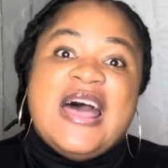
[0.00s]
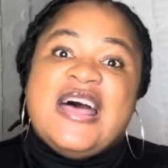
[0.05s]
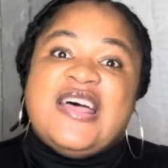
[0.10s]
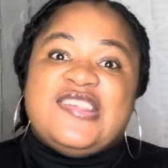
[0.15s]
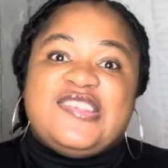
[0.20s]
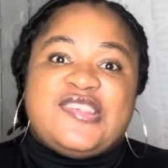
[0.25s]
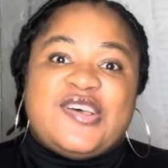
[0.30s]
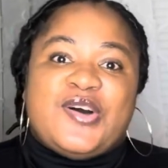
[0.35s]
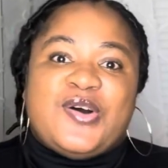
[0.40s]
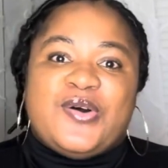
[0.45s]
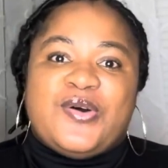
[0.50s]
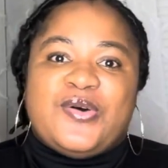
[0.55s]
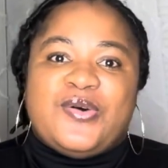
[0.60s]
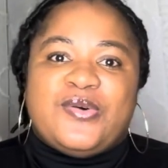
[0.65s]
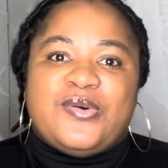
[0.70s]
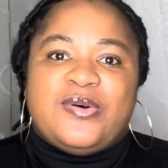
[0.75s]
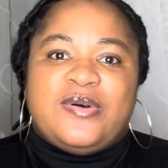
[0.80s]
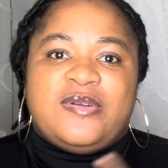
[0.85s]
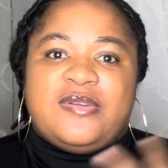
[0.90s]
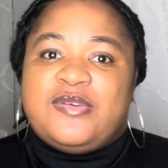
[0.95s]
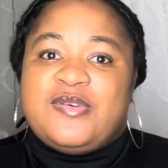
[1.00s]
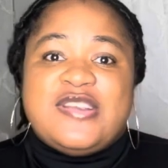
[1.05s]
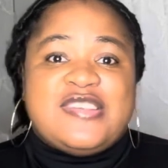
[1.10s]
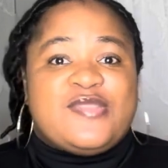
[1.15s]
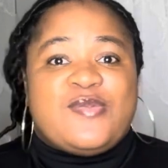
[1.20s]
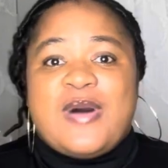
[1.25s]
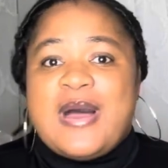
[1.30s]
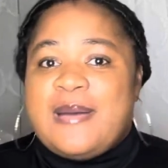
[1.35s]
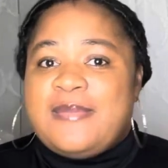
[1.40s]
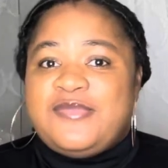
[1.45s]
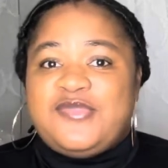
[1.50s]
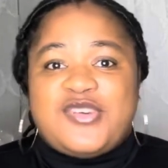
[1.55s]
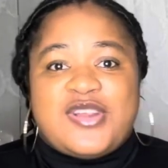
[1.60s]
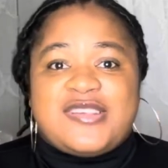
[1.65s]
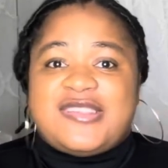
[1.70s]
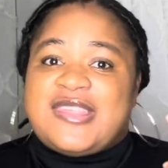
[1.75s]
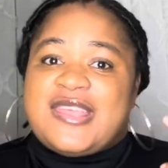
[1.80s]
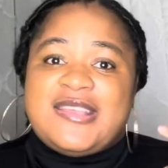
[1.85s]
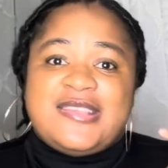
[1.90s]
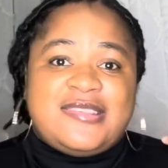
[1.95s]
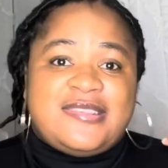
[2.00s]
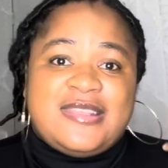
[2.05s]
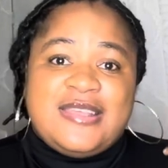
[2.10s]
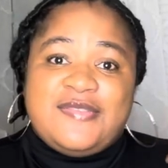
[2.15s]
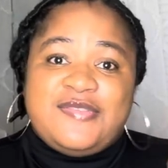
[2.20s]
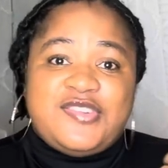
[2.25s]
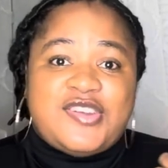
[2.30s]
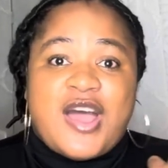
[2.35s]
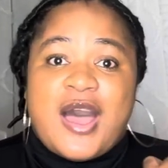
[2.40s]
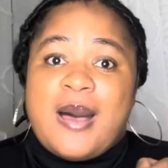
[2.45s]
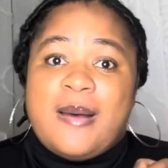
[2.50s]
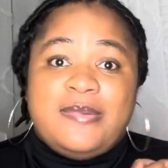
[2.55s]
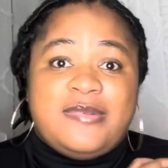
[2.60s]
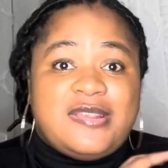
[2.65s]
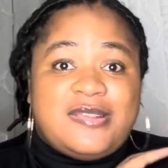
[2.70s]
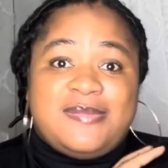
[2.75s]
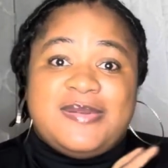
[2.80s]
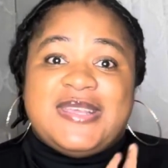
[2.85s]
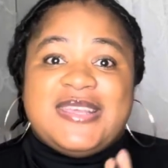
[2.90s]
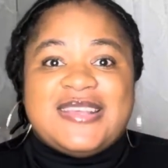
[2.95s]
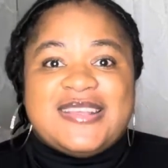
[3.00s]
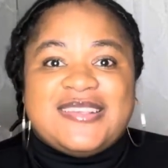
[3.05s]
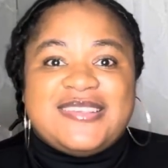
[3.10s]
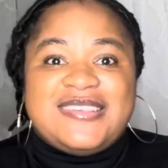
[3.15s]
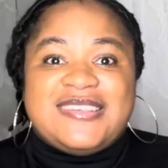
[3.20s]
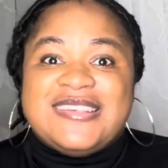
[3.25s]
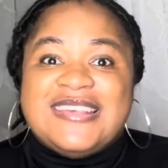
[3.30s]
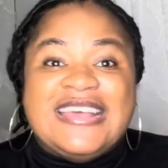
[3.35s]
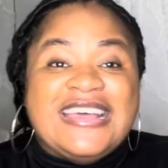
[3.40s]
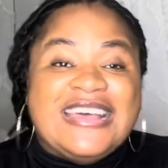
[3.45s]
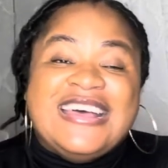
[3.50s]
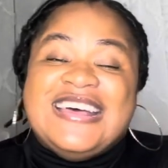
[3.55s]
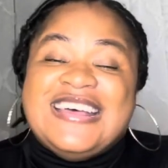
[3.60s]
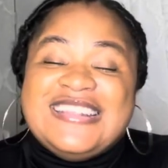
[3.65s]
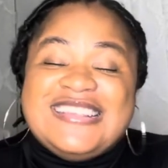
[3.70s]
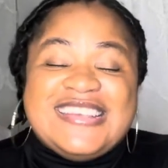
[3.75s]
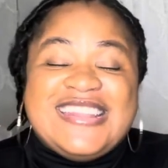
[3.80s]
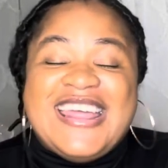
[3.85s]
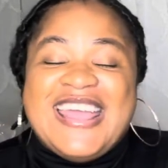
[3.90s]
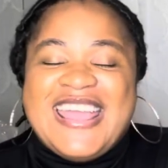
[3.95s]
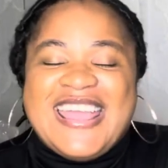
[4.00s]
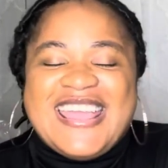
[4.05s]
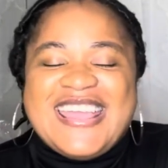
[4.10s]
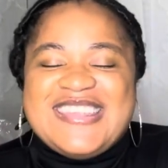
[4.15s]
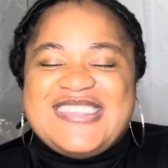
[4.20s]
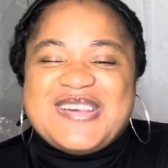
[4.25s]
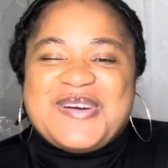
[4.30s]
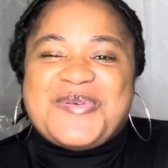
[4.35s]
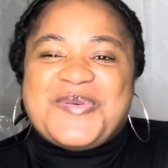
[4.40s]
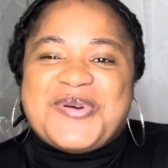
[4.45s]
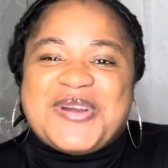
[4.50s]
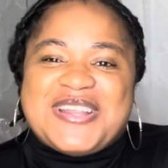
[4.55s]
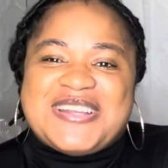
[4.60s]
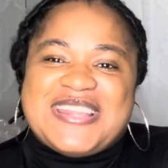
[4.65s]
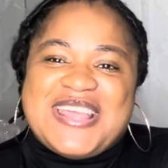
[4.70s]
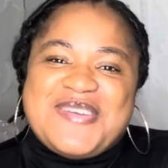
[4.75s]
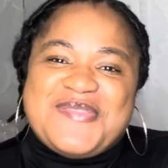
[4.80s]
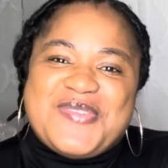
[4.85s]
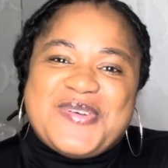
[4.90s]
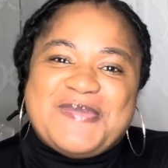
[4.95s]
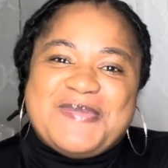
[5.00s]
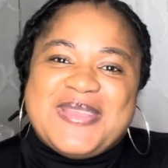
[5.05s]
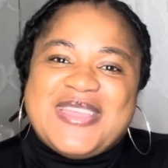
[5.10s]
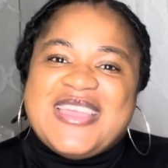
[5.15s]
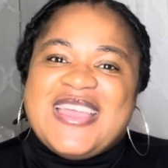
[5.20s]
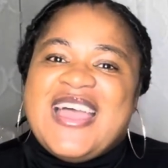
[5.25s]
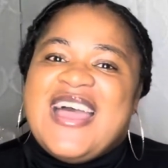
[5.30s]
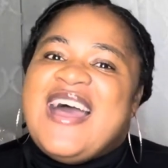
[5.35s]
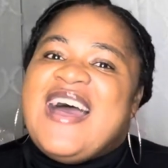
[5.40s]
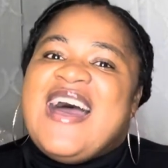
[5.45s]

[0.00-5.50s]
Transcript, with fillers: So the reason why I'm dressed like Steve Jobs is because today is a work day for me.